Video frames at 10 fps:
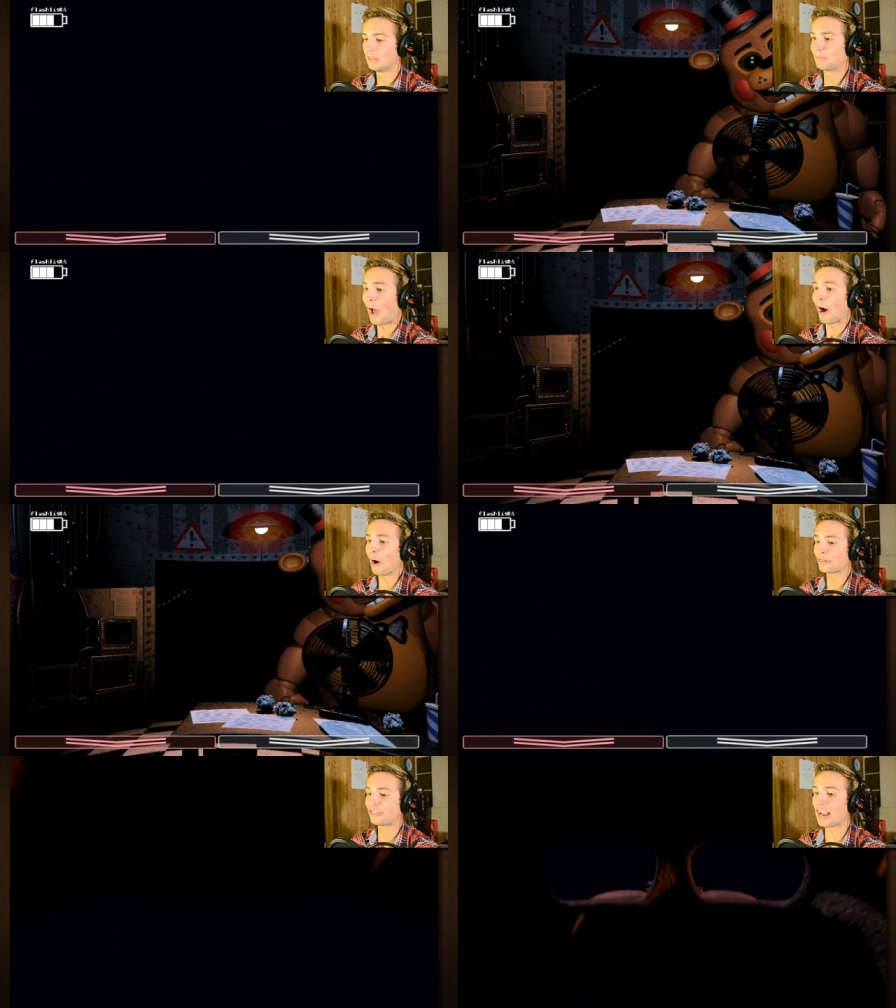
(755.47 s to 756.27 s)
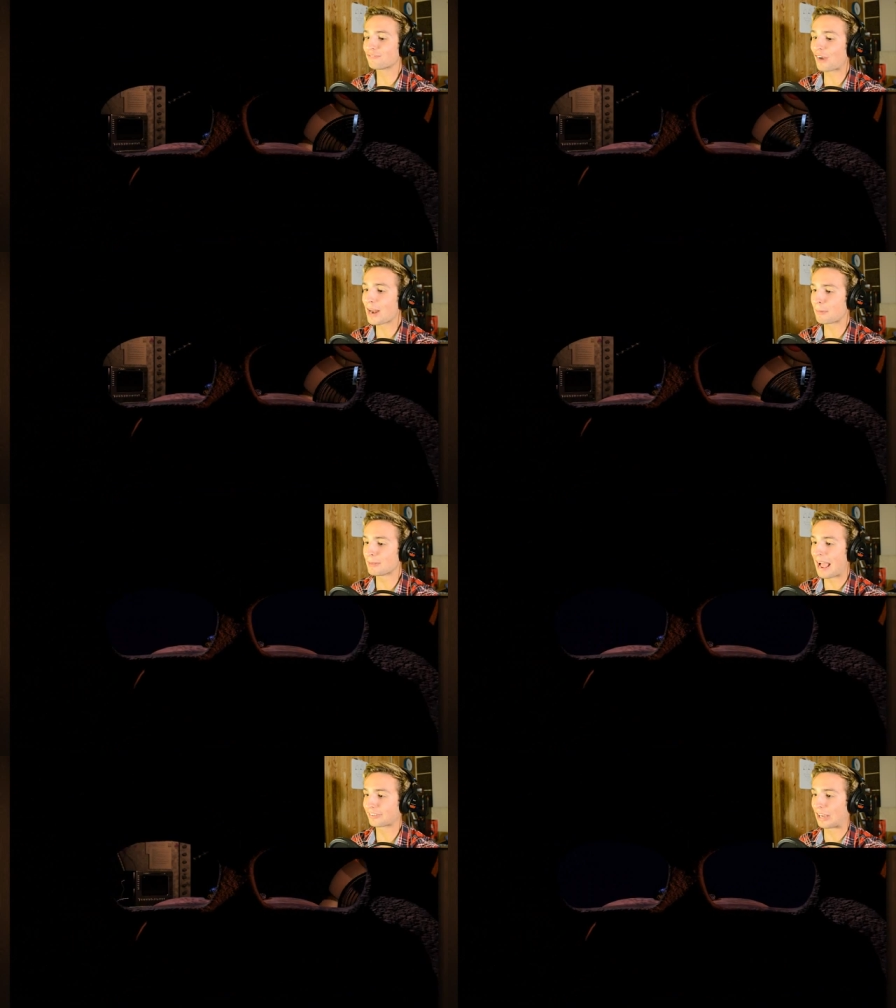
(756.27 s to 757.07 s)
Oh shit, Freddy, put the
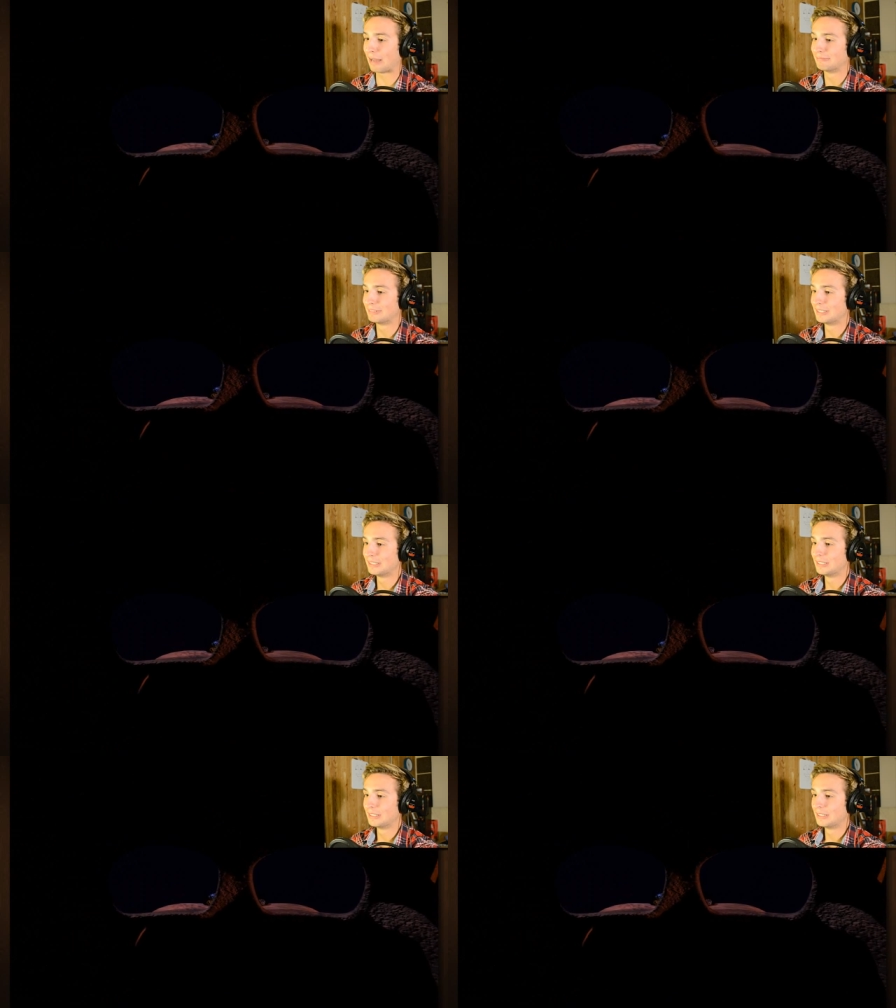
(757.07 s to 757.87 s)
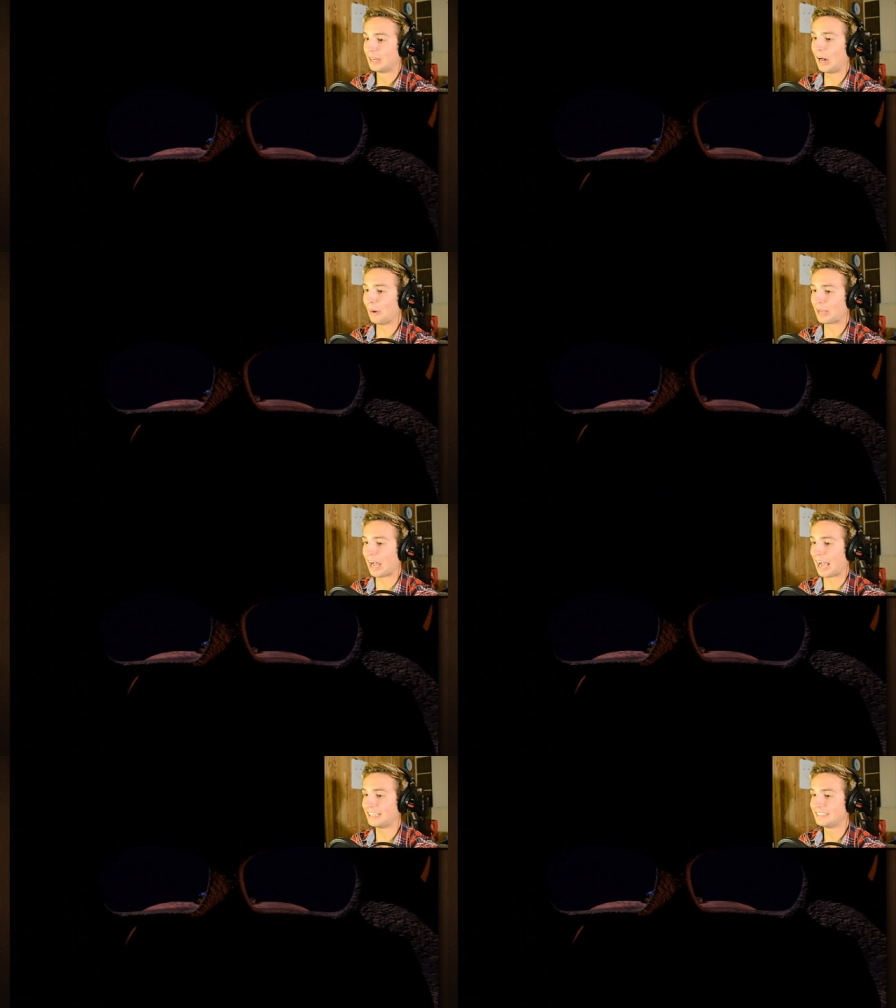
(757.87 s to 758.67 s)
mask on! Oh
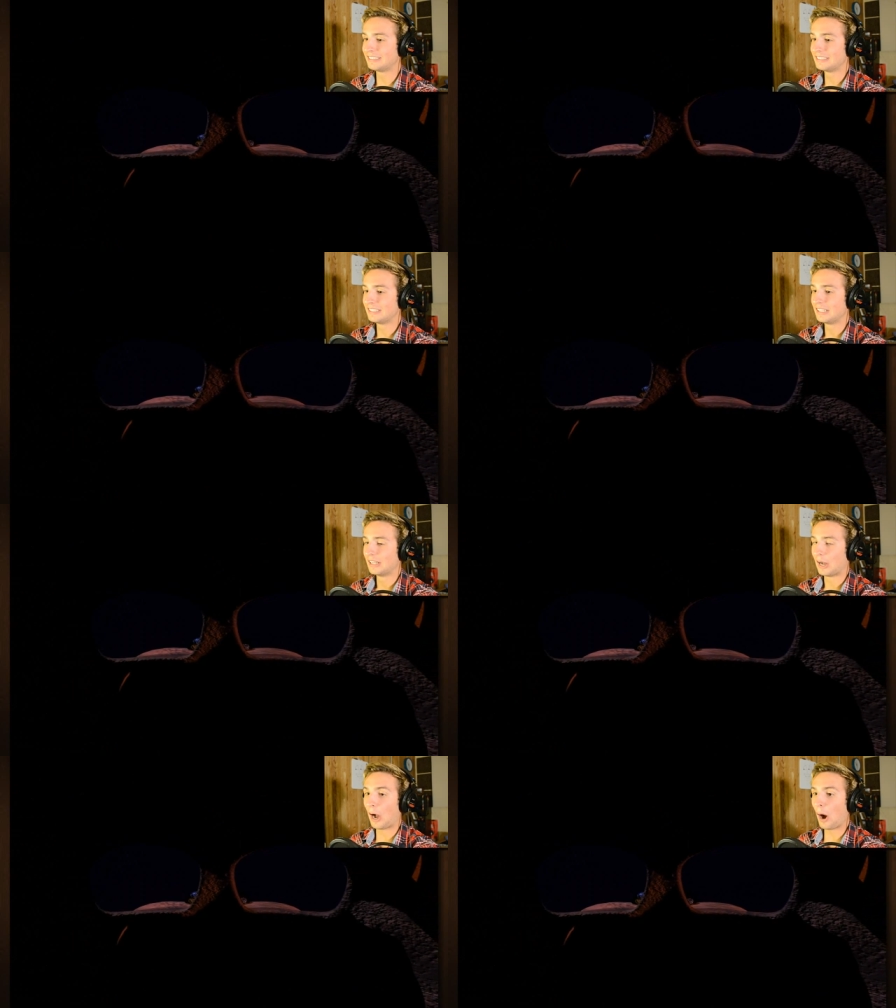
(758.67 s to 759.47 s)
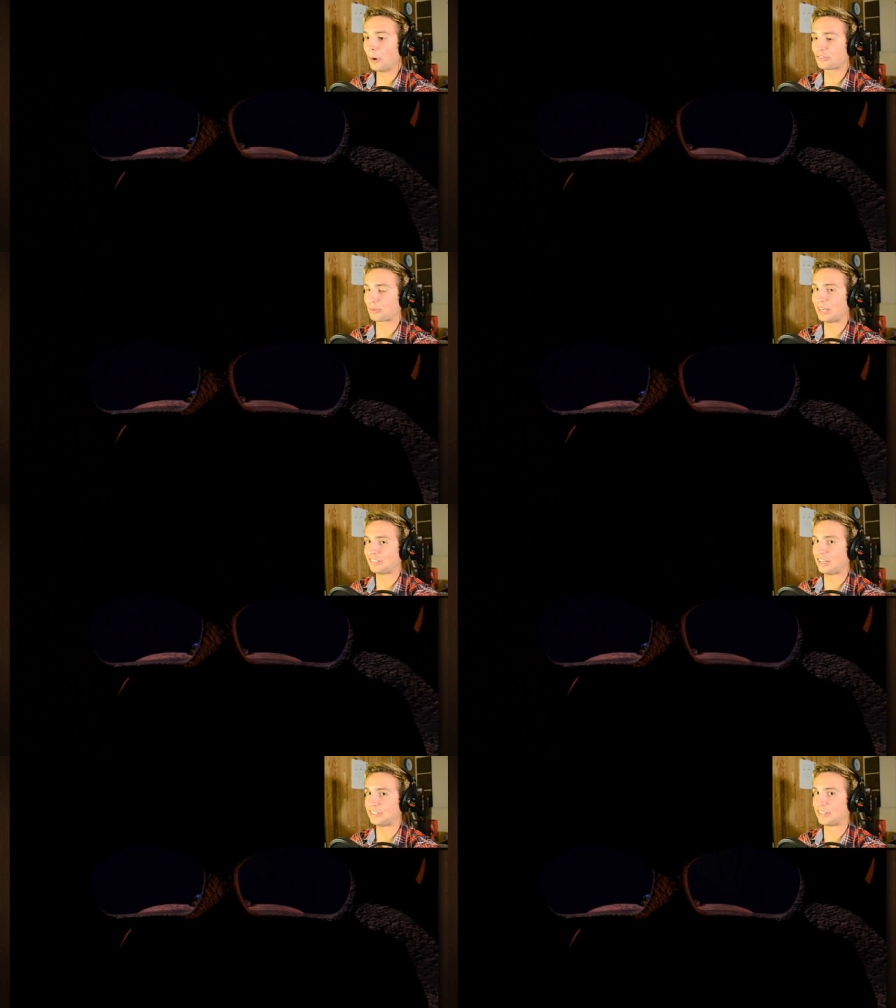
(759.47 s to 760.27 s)
God! Oh sweet
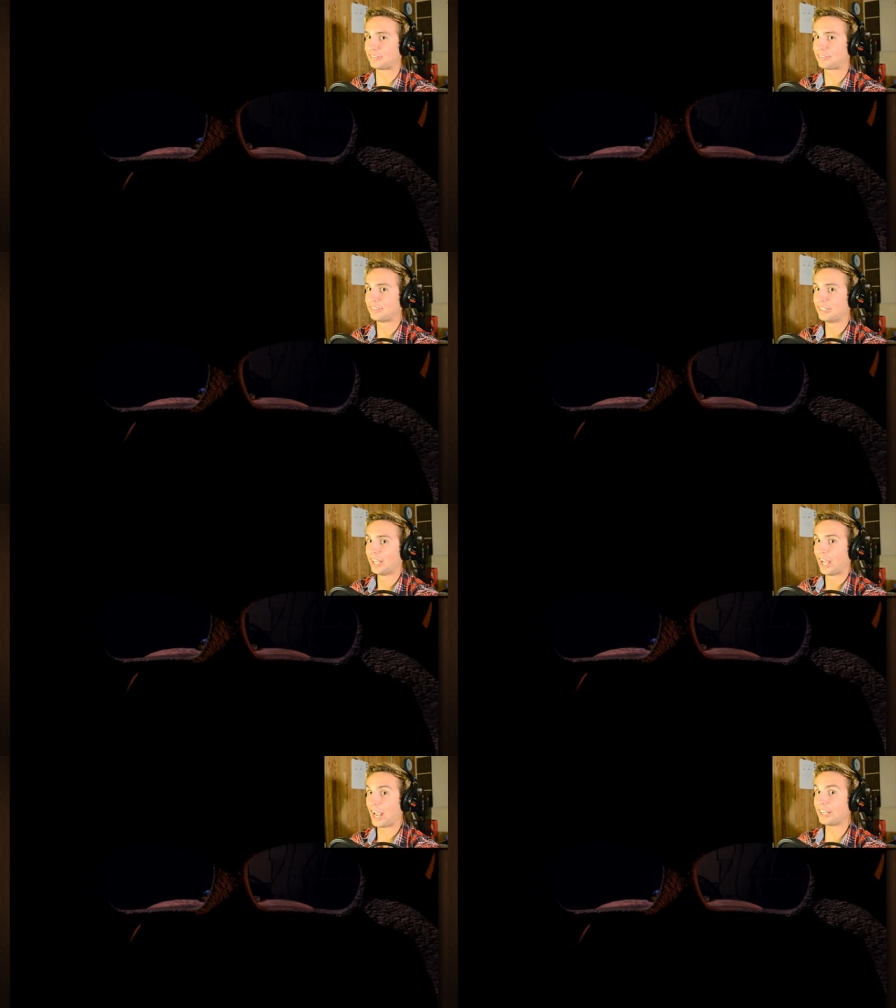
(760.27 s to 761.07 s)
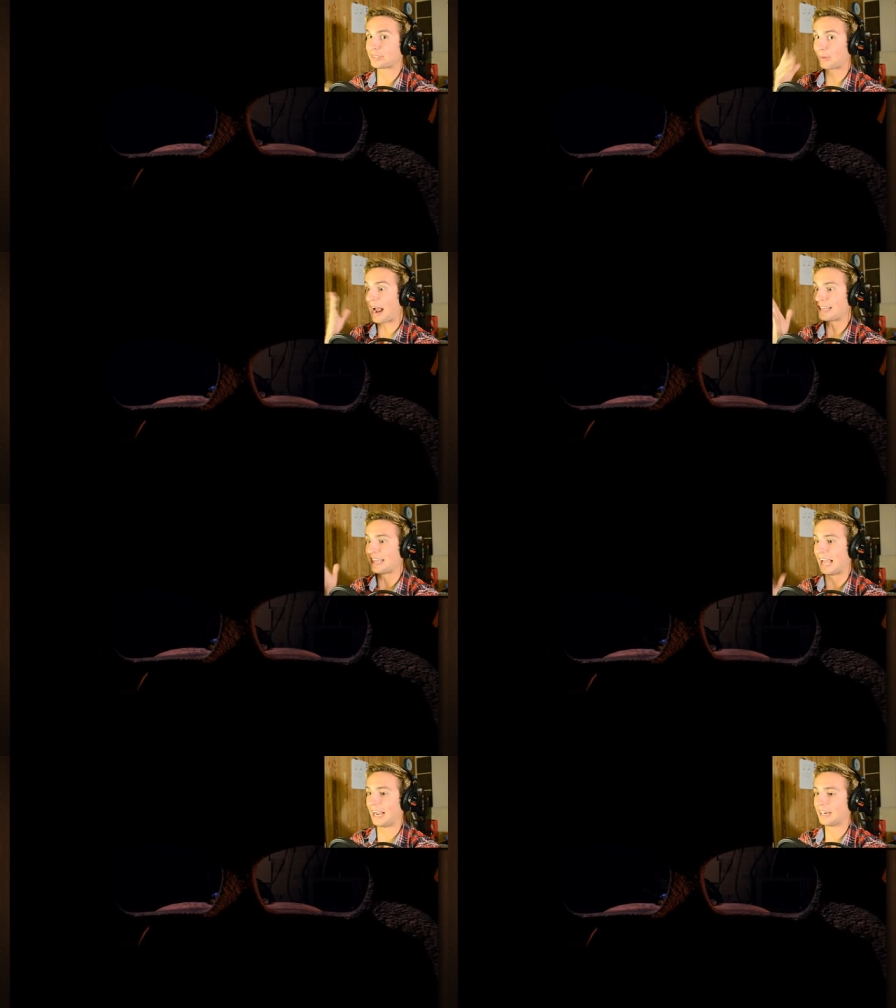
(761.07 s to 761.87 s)
Jesus! He's right
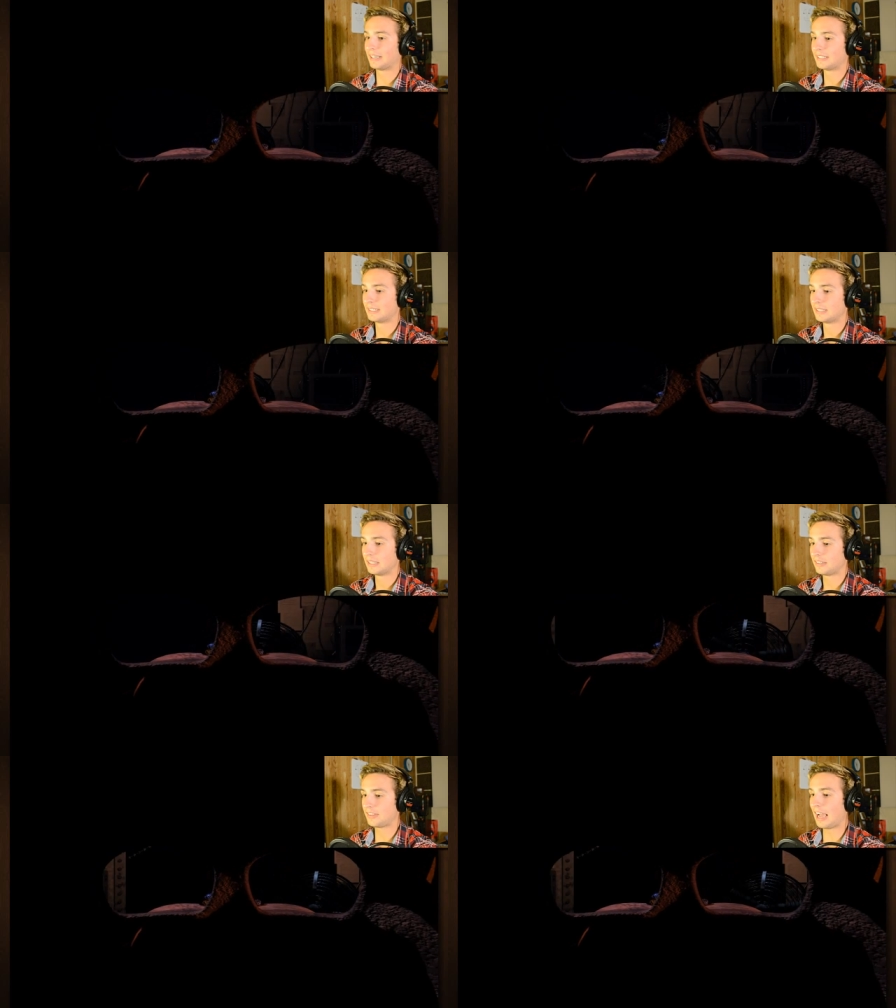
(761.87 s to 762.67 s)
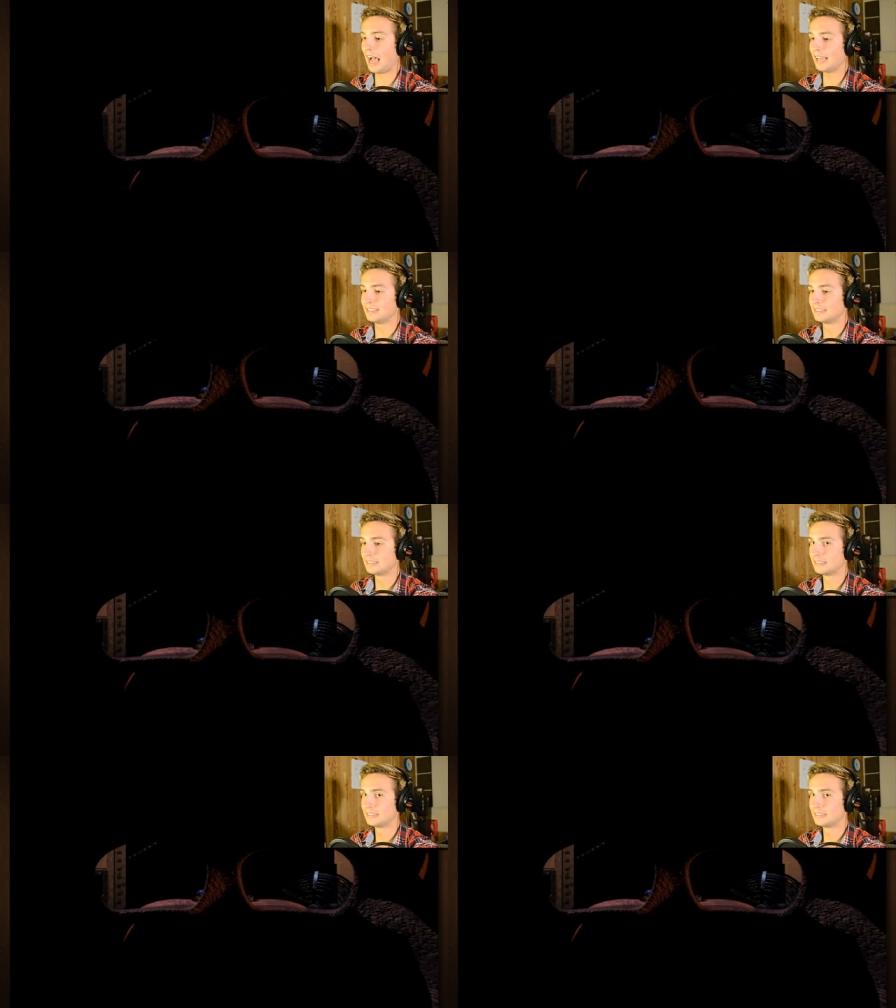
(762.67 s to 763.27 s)
there! Is he gone?